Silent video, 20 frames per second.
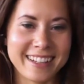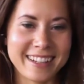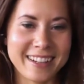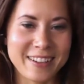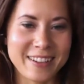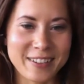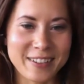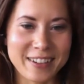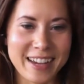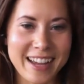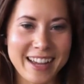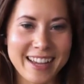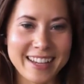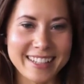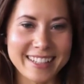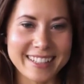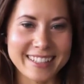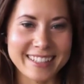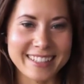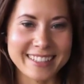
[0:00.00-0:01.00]

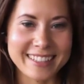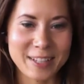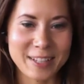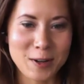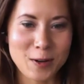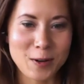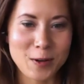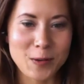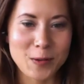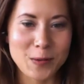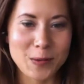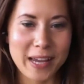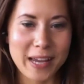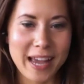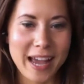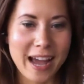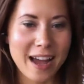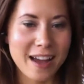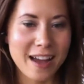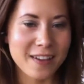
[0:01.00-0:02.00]
Okay, so we
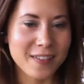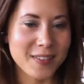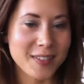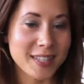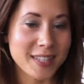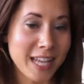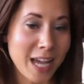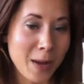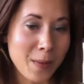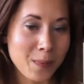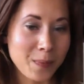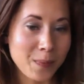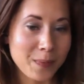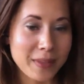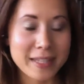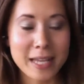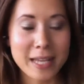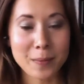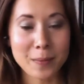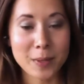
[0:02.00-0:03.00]
have some
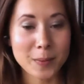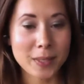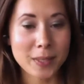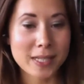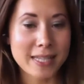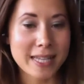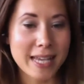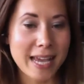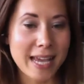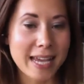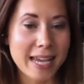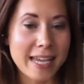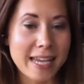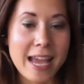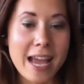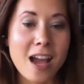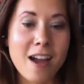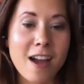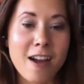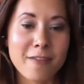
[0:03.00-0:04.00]
people say
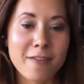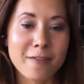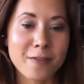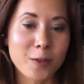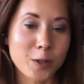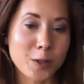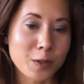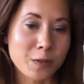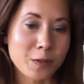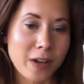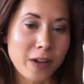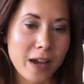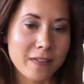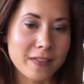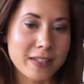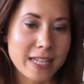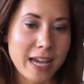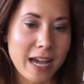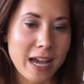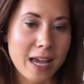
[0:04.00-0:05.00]
4 to 5
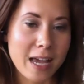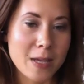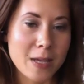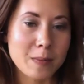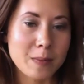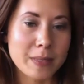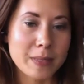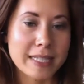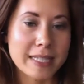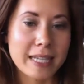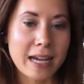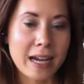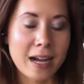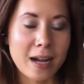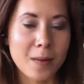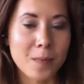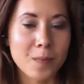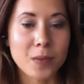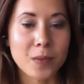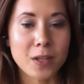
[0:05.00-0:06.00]
times,
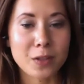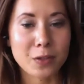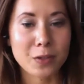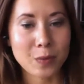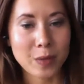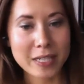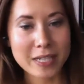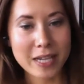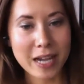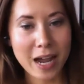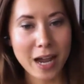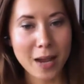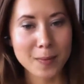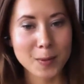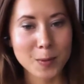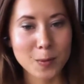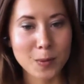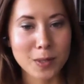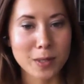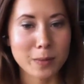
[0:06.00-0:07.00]
3
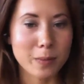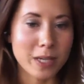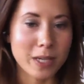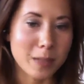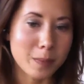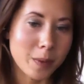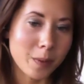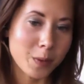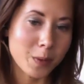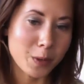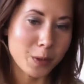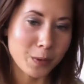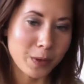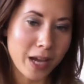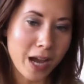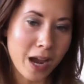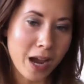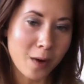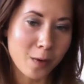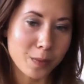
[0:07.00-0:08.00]
times with a minimum
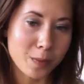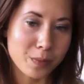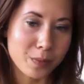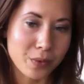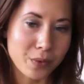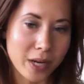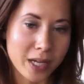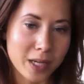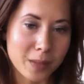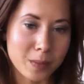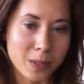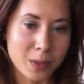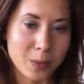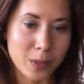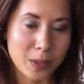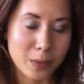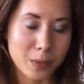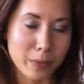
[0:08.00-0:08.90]
3-hour break between